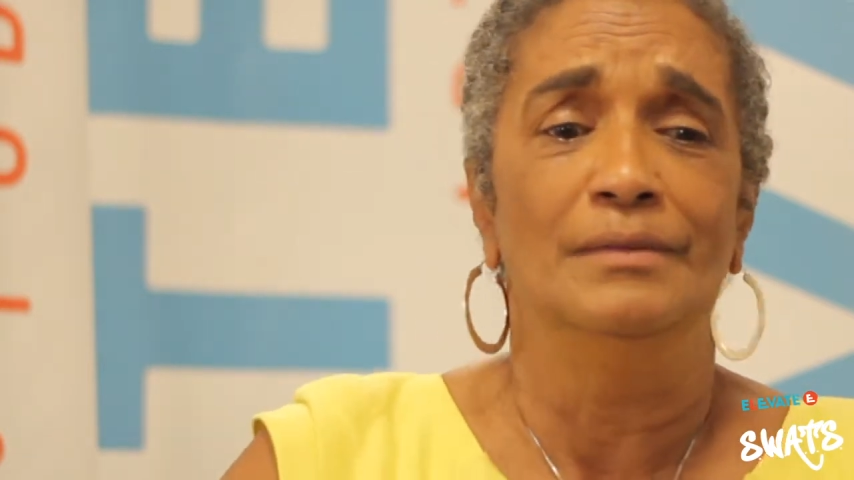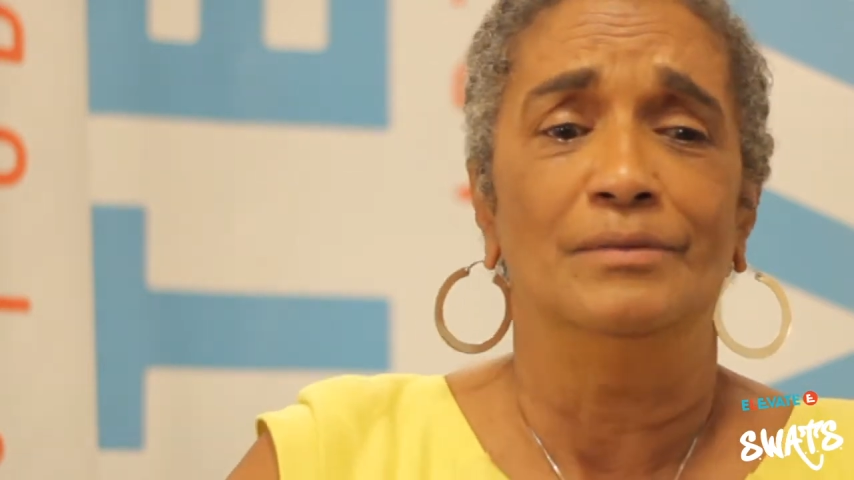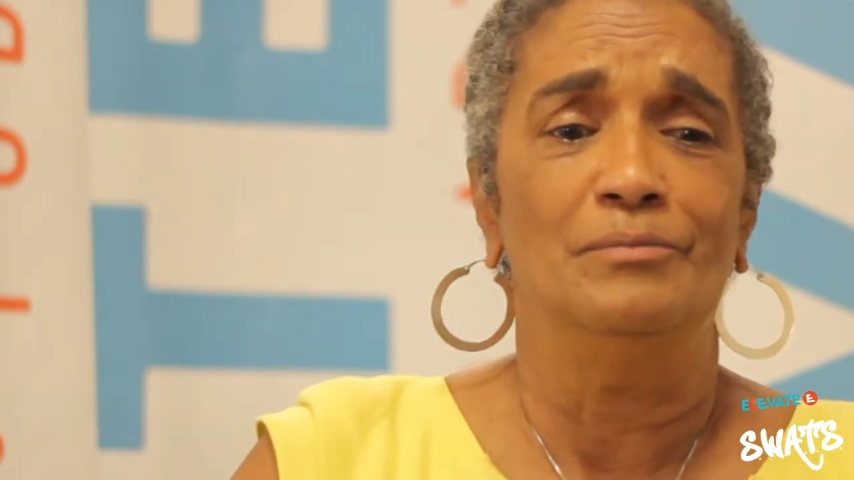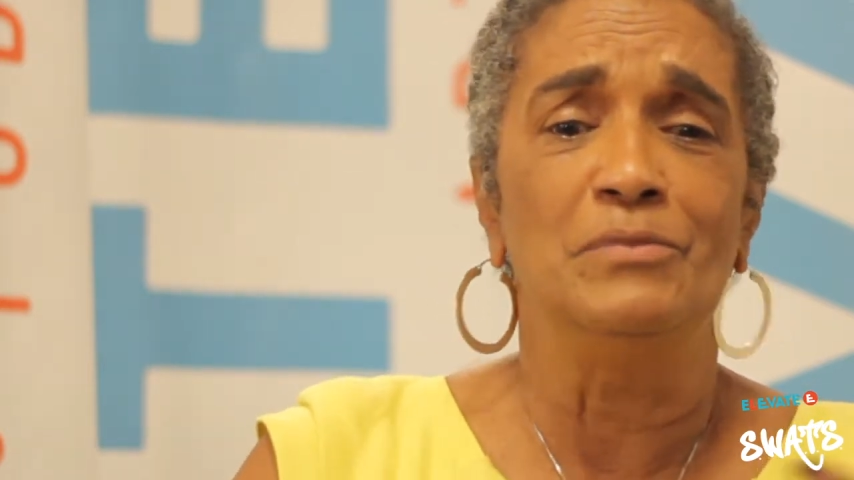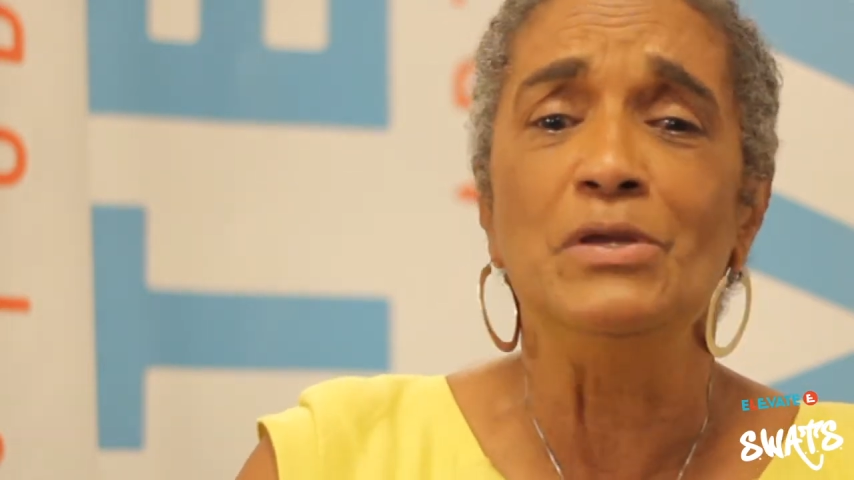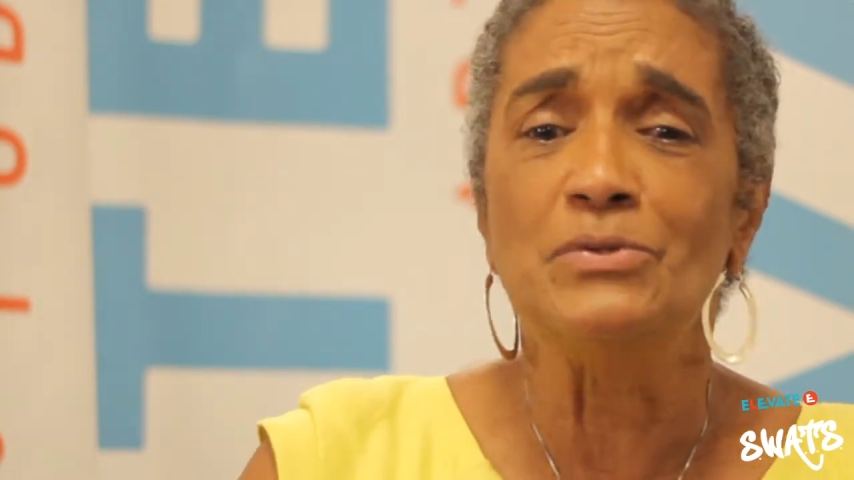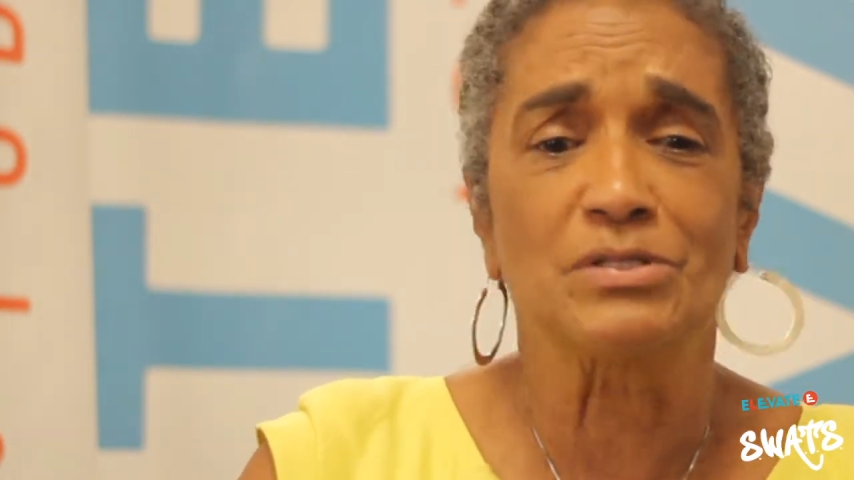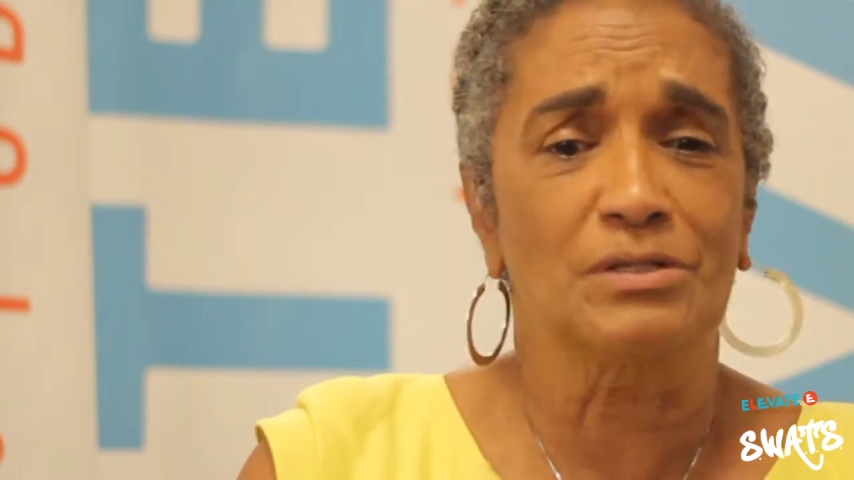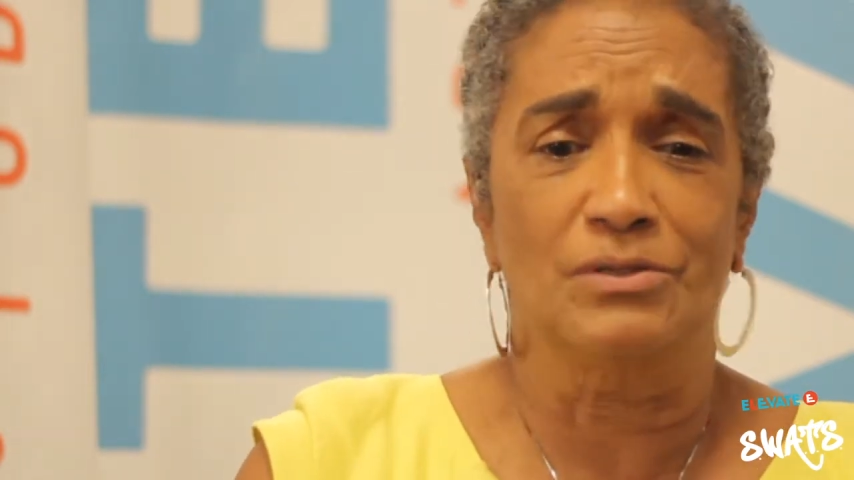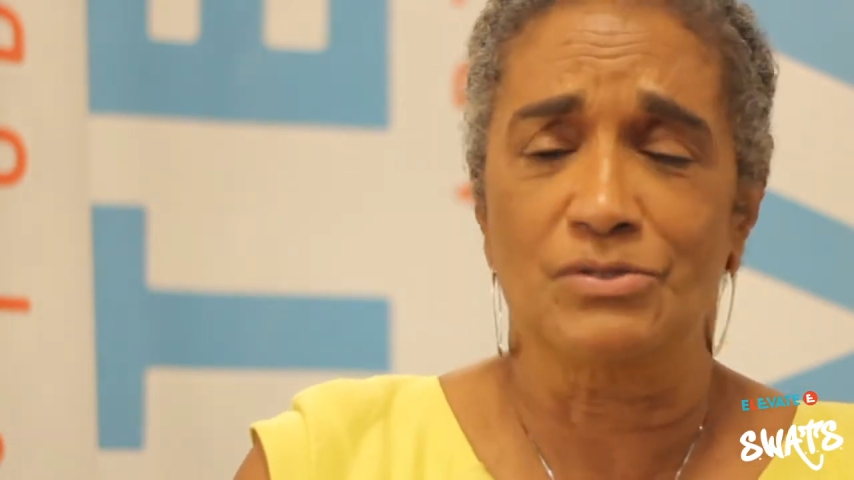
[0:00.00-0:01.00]

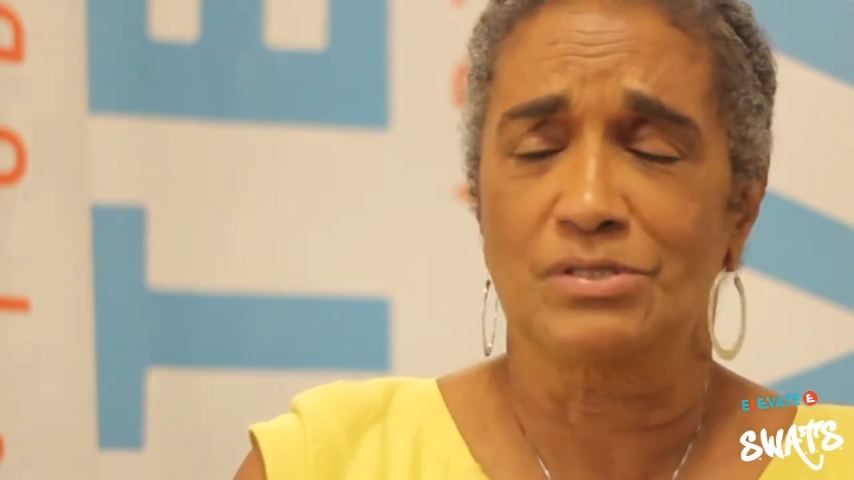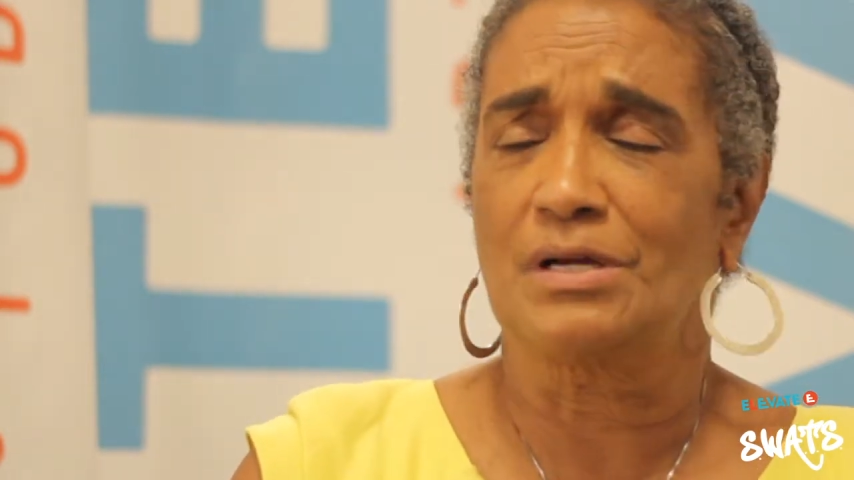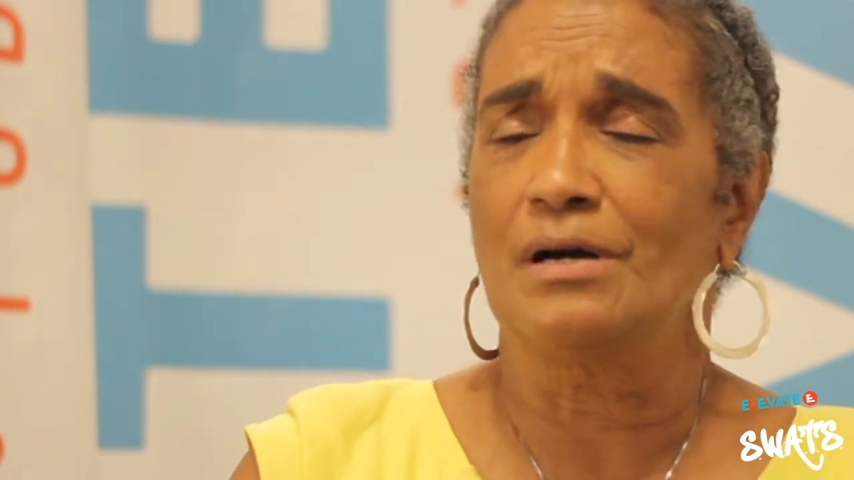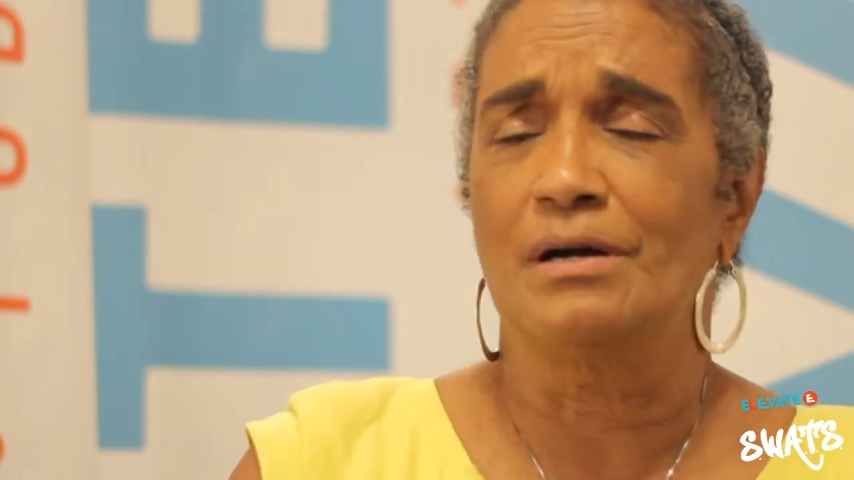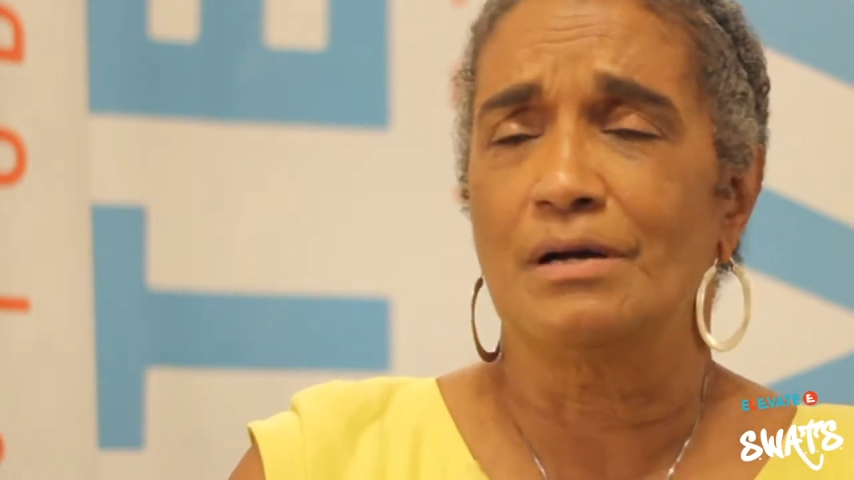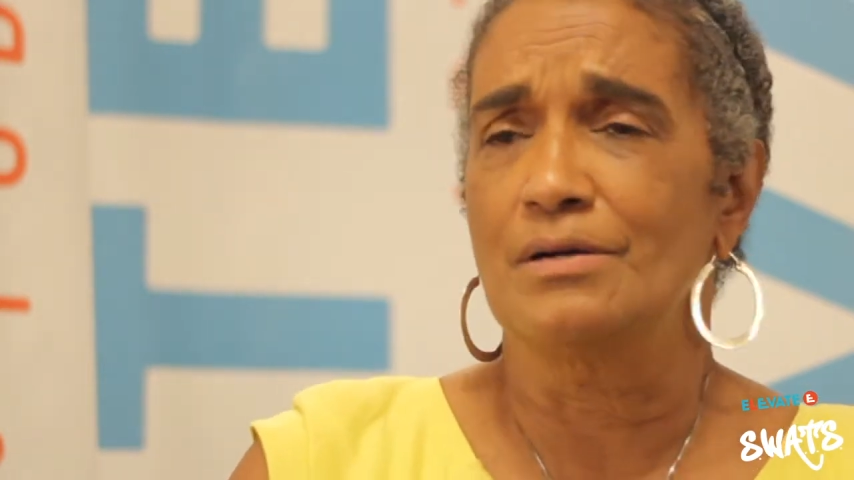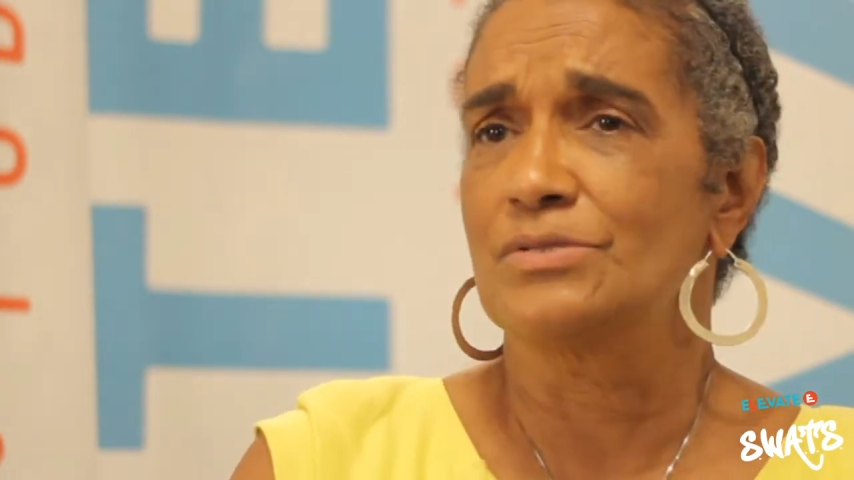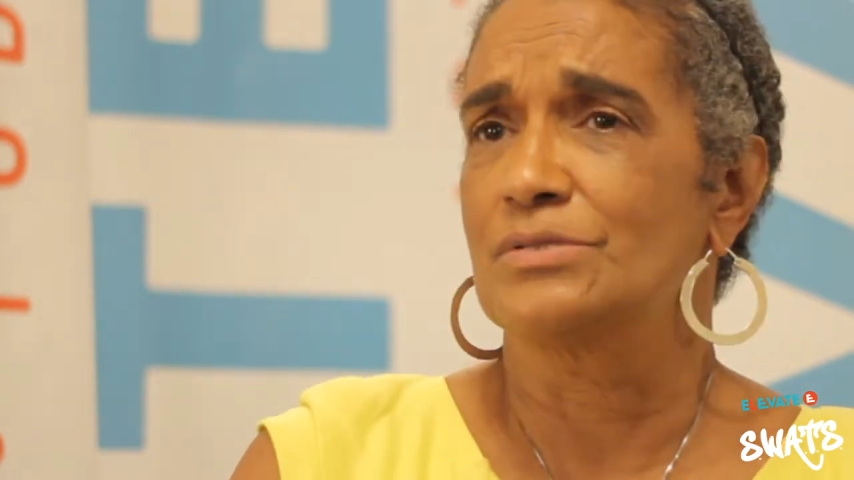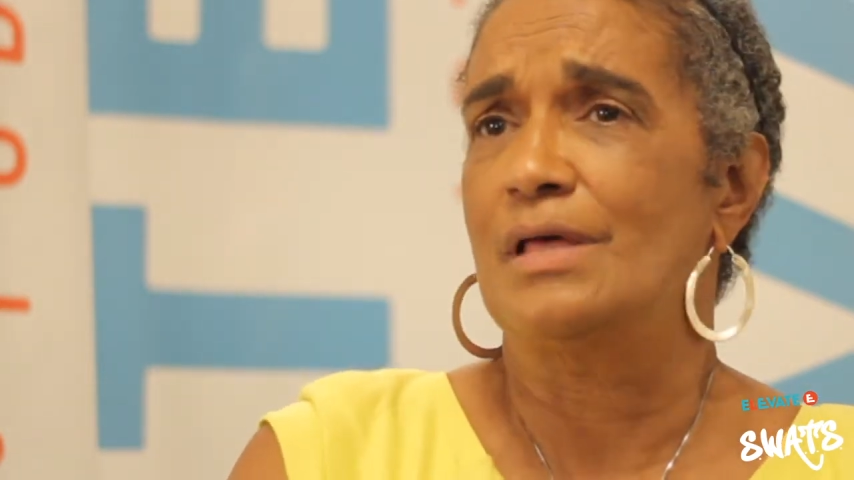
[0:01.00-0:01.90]
musical stars,